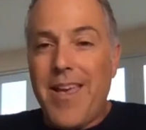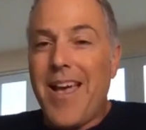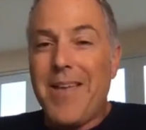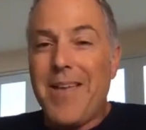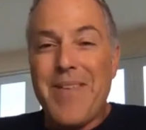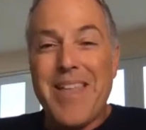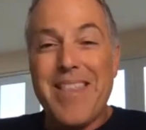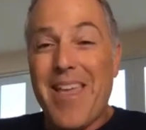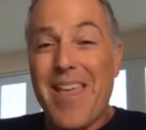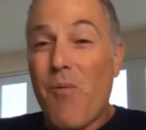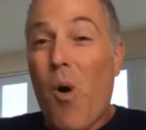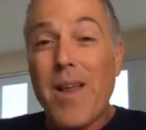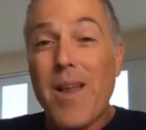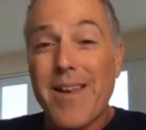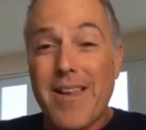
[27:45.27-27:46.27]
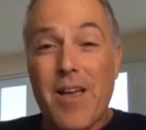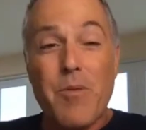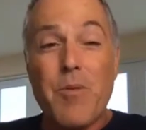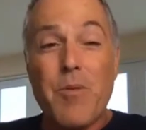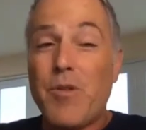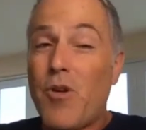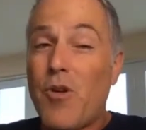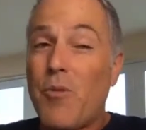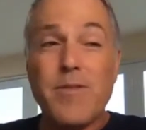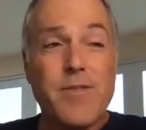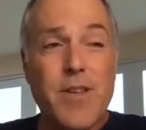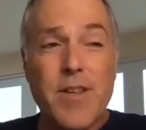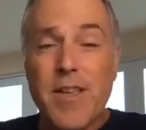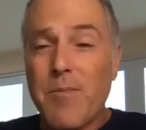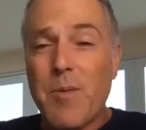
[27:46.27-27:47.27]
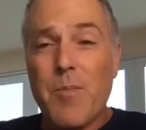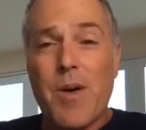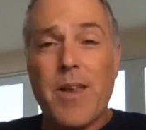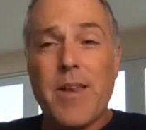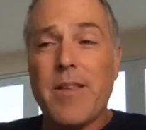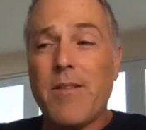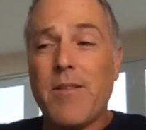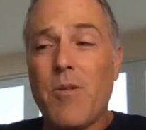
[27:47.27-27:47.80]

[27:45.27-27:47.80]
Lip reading: I mean, they wanted to help me, but nobody was going to give me money.